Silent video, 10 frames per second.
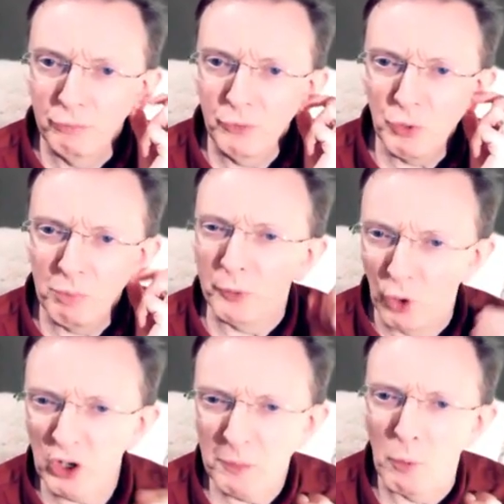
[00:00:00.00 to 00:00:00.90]
should probably
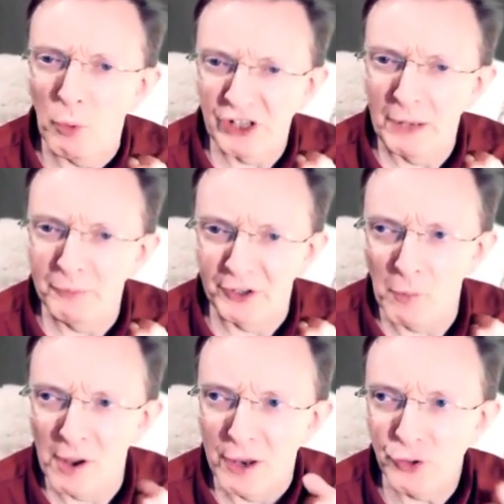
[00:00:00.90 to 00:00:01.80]
talk about what's happening in
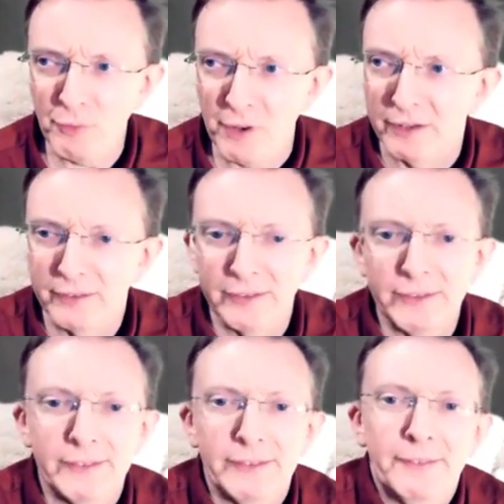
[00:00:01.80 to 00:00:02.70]
Hawaii, shouldn't we?
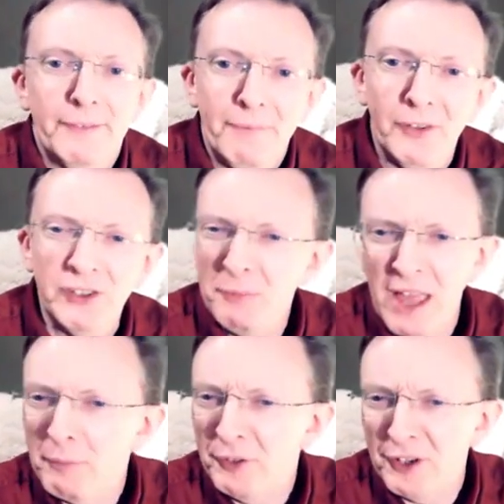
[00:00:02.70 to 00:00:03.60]
Is something
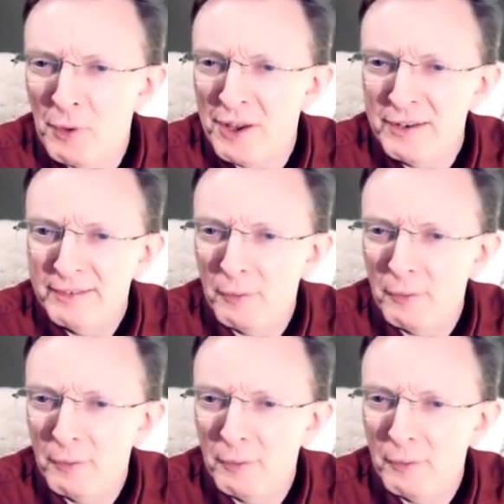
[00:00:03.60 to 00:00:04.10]
happening in Hawaii?